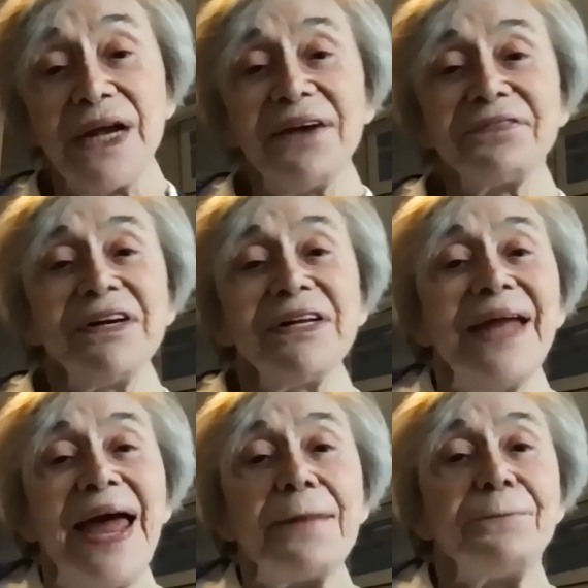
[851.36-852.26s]
On every
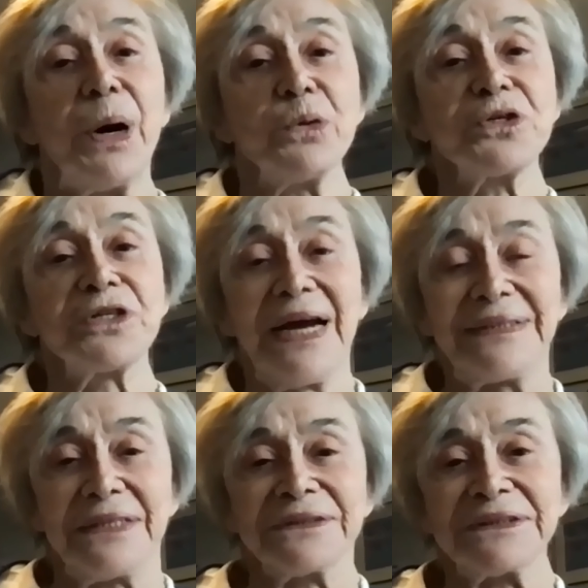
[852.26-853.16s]
lamppost,
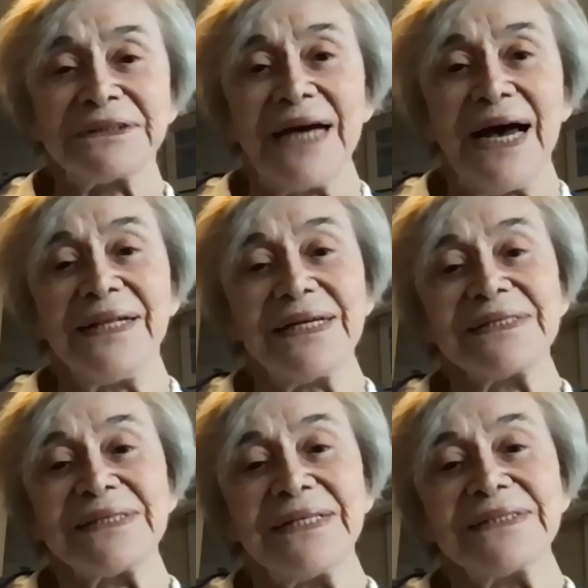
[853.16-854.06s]
there's a sign
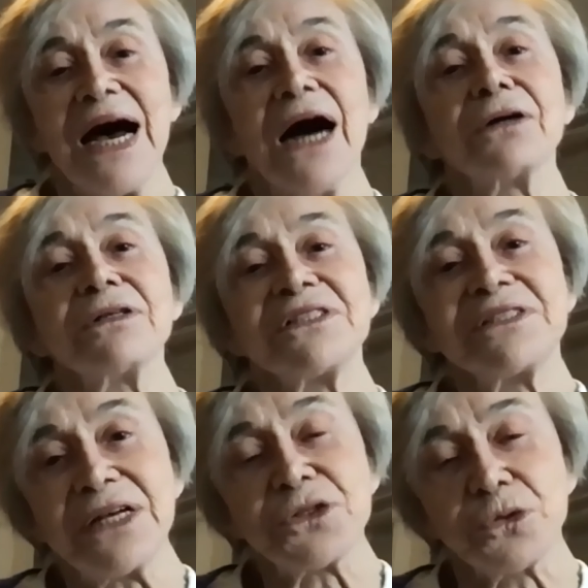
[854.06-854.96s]
that says Arts
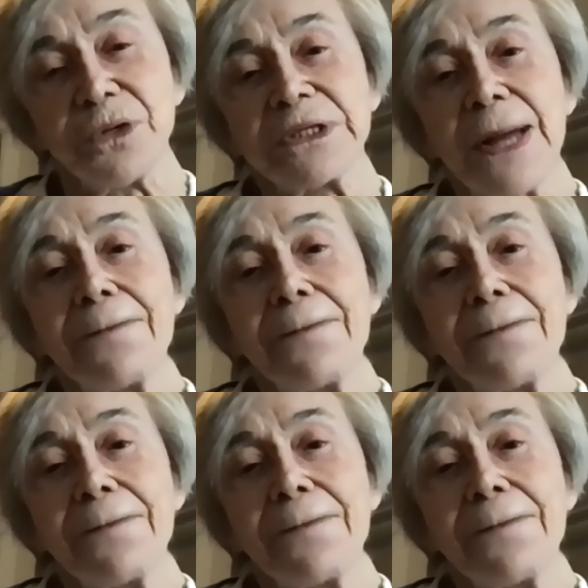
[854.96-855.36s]
District.